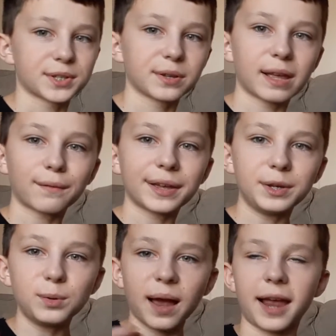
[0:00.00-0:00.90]
so that way
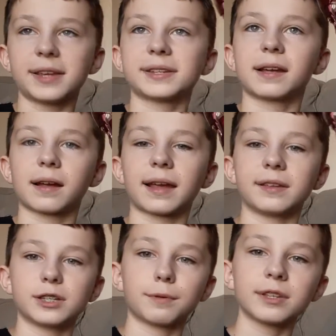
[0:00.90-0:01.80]
you guys
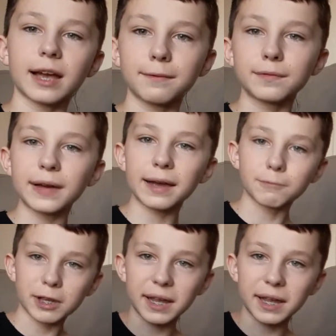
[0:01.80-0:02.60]
can spend time with family,